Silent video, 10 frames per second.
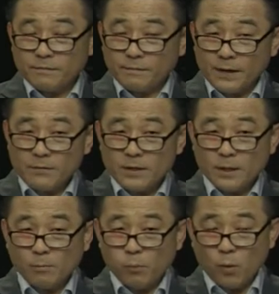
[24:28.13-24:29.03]
very
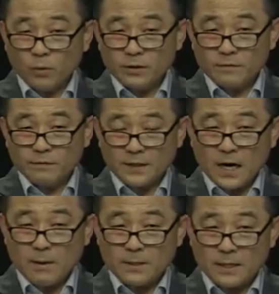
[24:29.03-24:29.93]
important
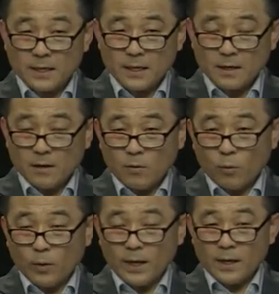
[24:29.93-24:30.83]
phenomena
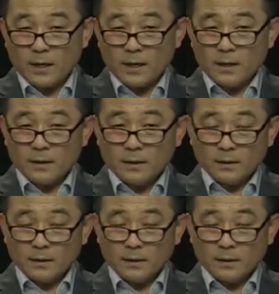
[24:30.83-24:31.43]
where